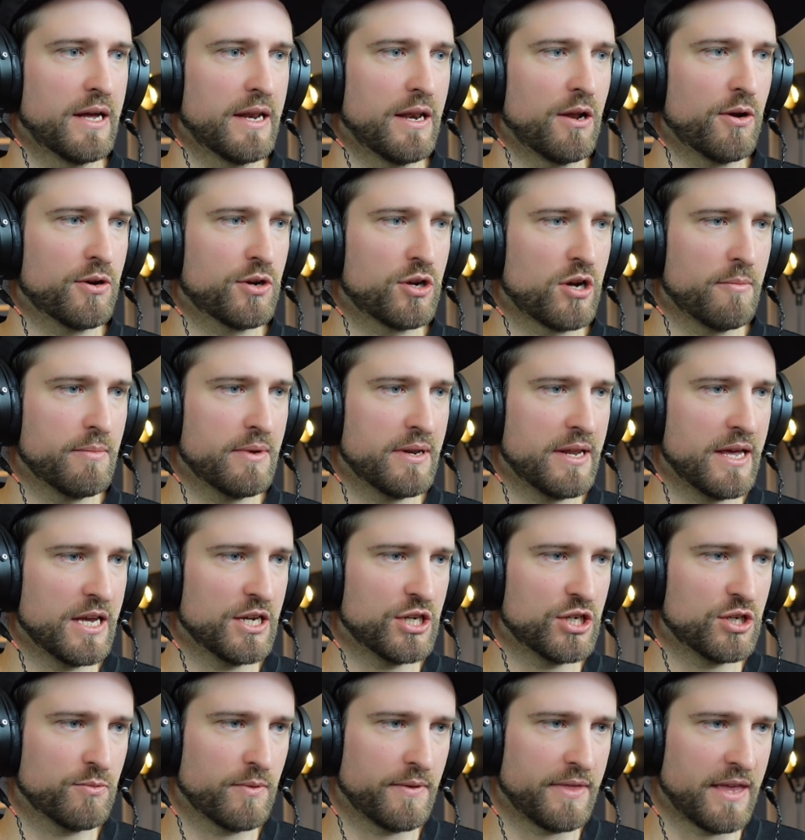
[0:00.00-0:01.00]
Now in
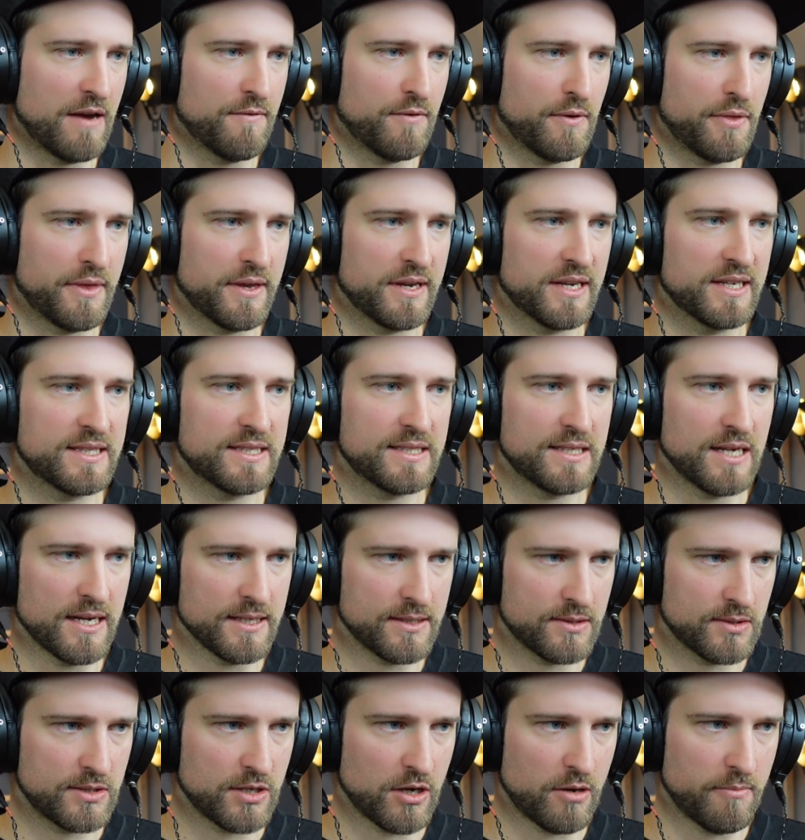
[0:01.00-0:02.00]
combination with everything, it
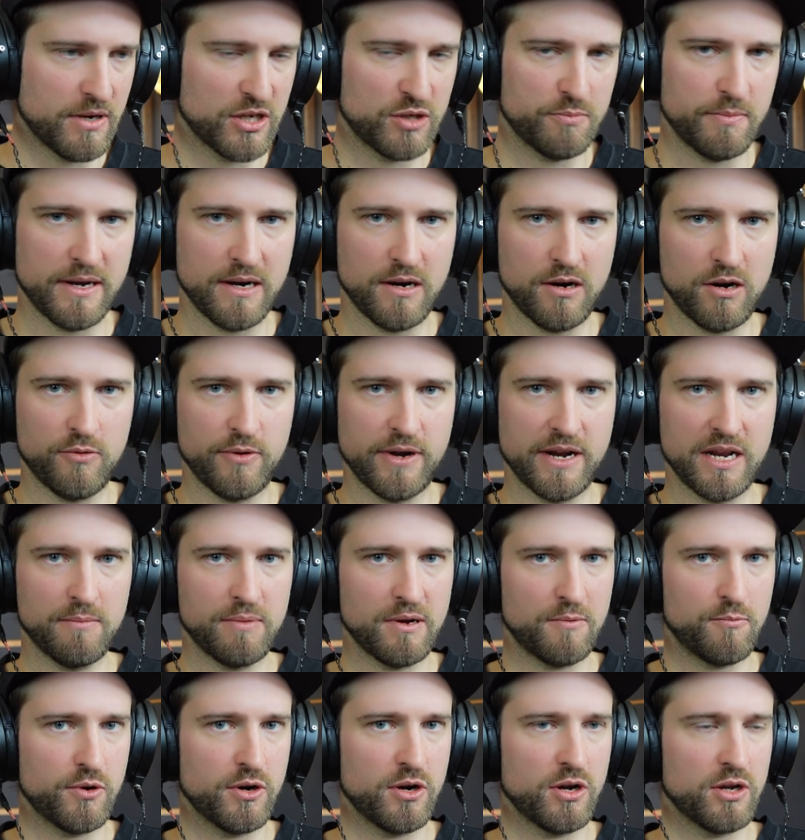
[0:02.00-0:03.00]
starts to sound much better already,
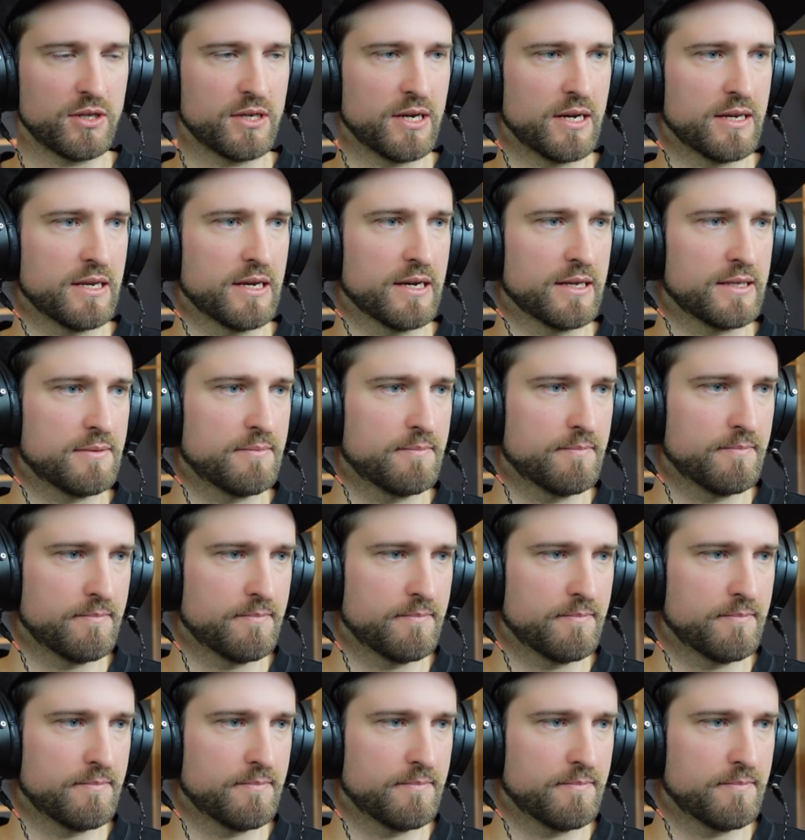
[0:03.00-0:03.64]
but we're not done yet.